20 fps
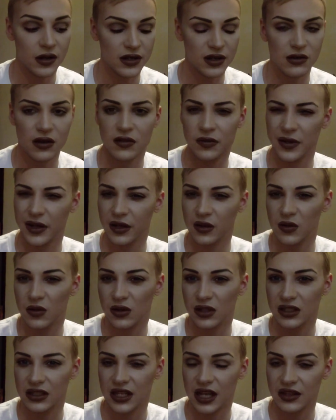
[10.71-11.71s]
I don't know if I'm going to
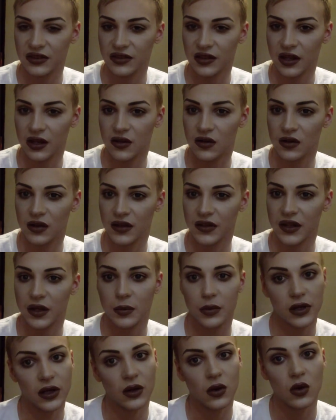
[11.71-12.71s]
call it that though. I think
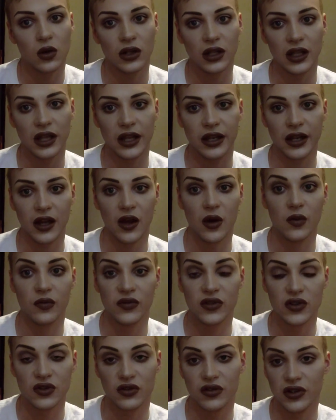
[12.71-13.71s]
I'm going to call it like
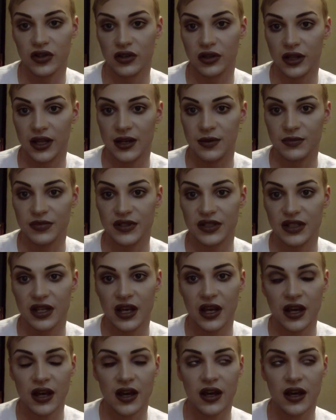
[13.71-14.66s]
overdrawing your lips